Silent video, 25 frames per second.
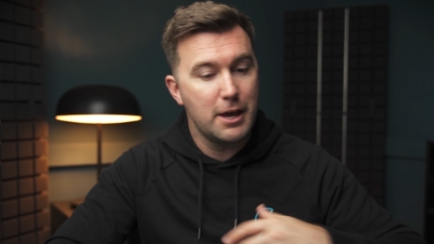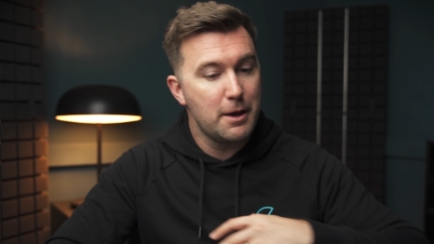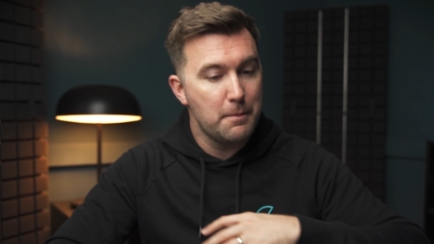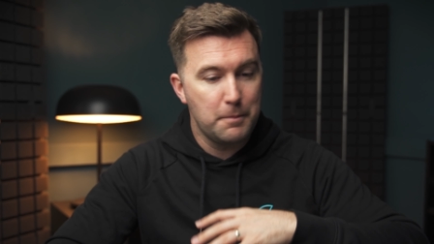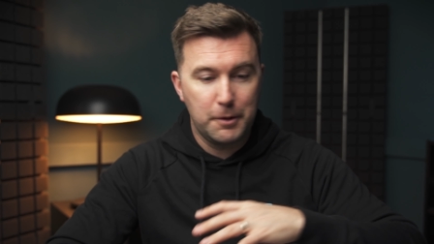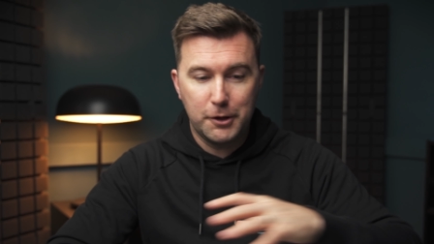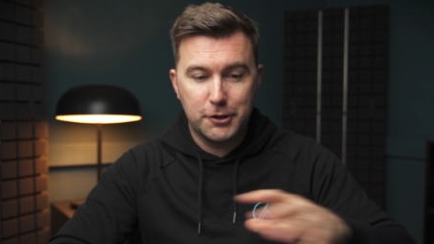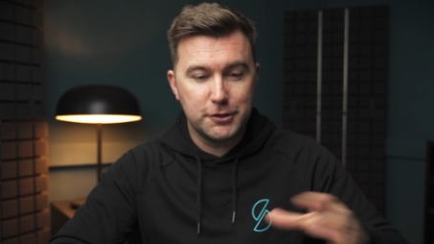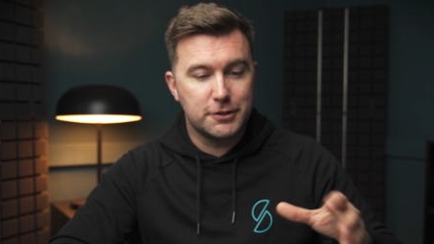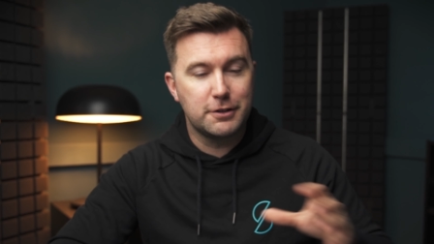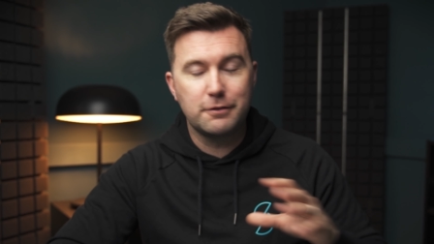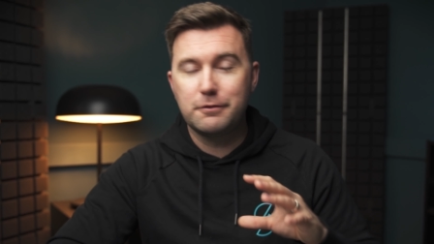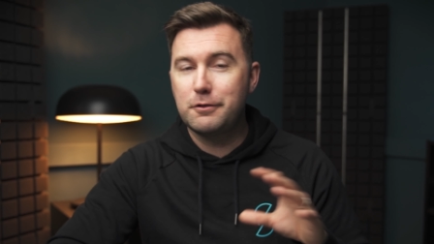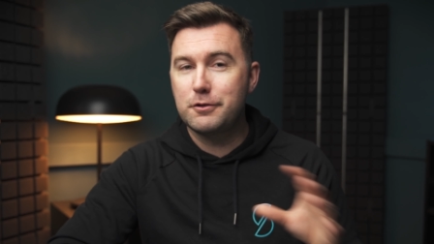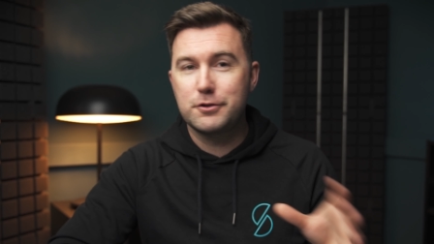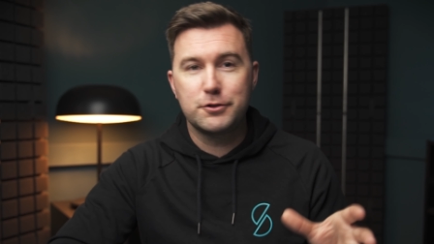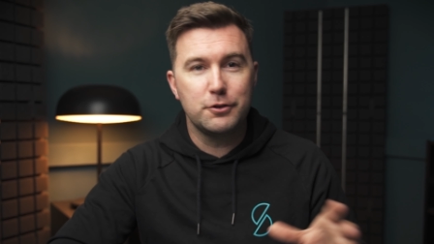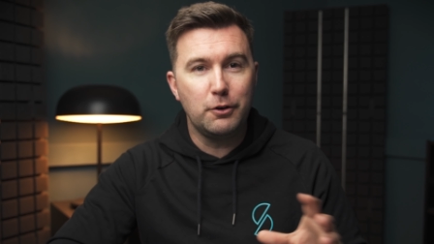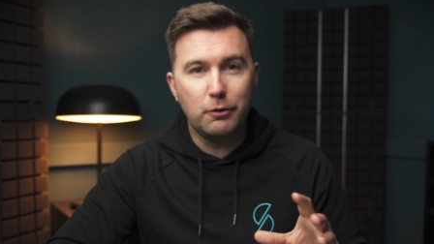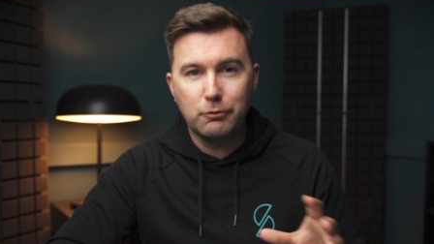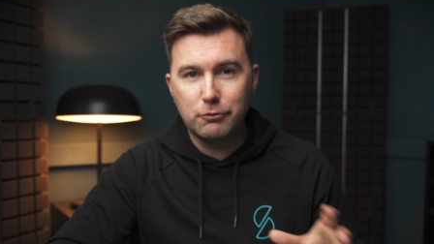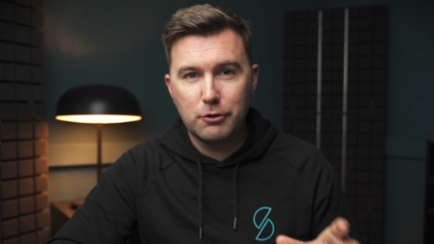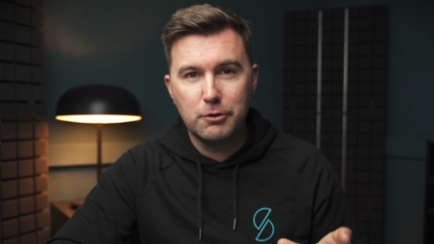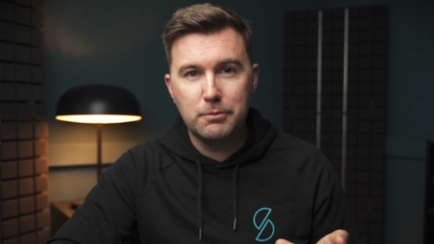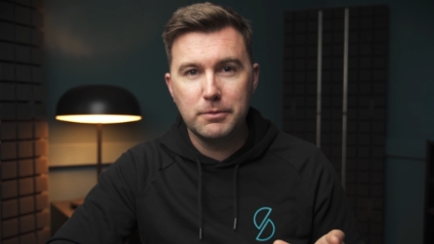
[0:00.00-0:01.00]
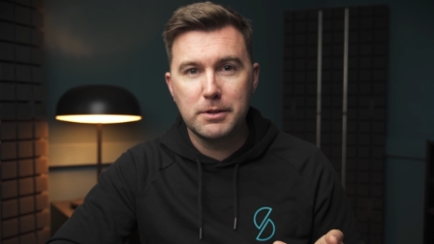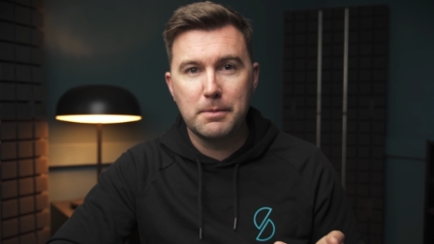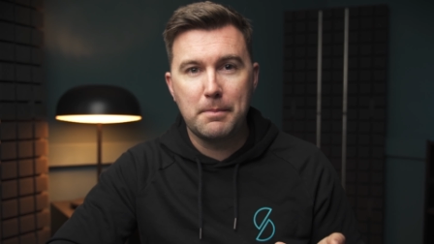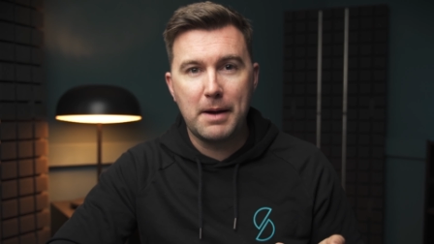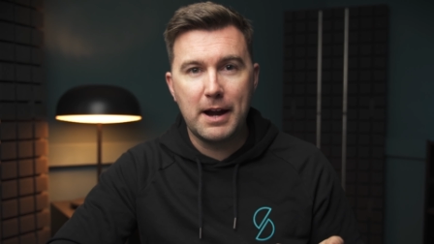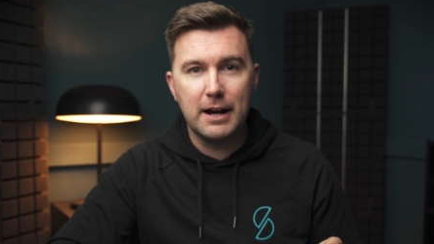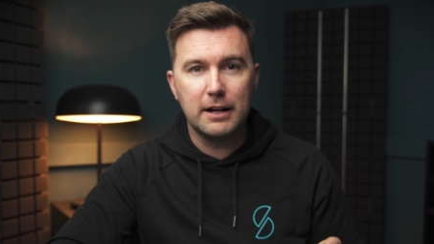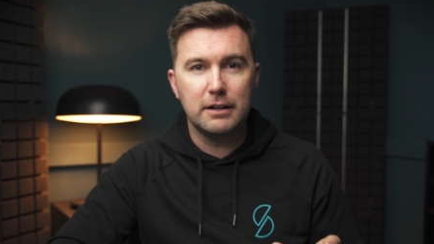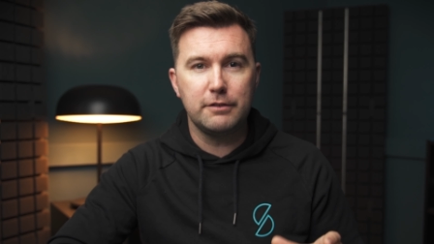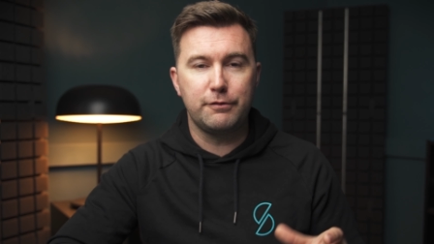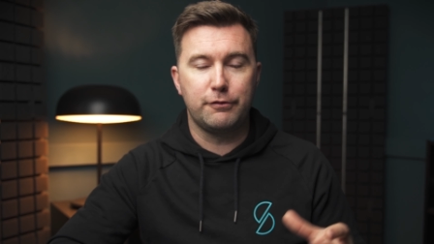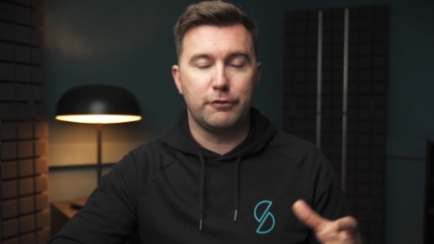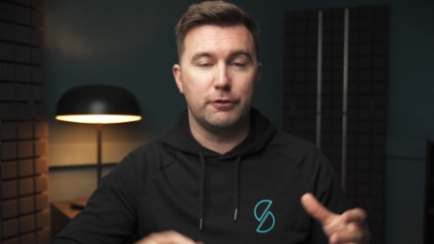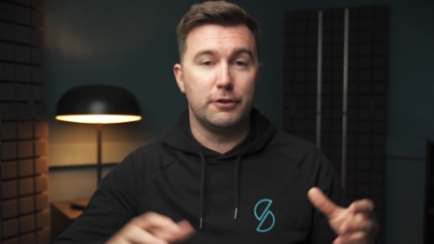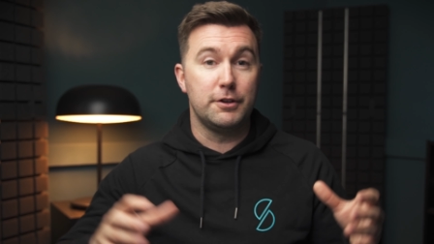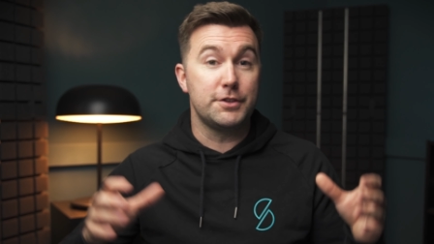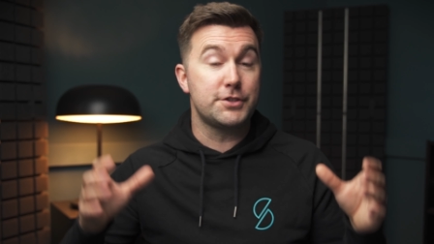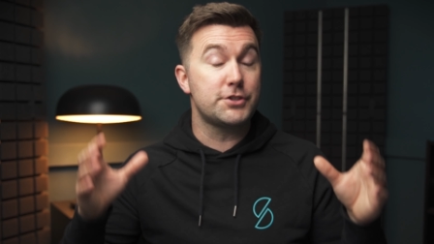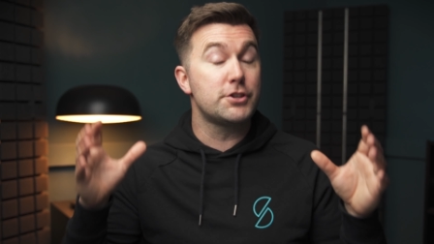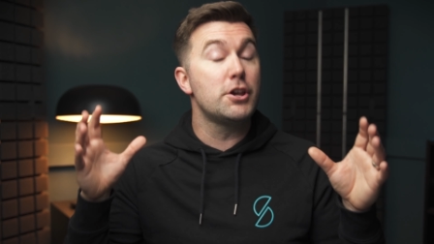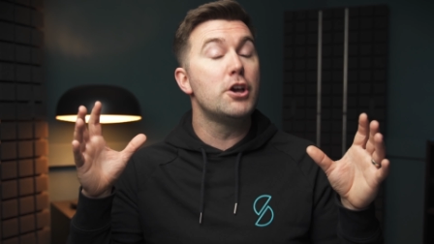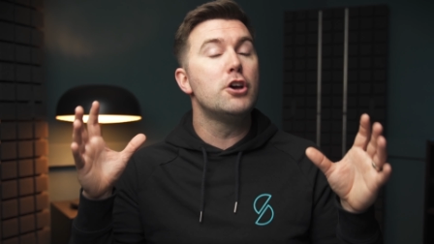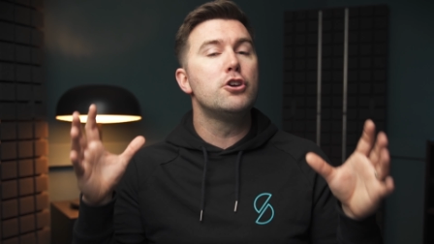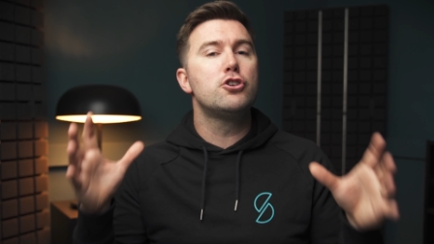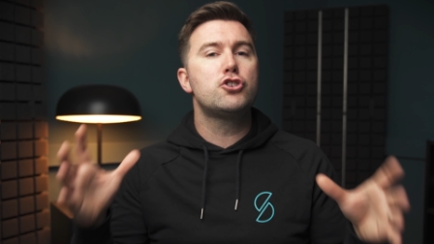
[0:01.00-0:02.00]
because if there's no room in the market for us,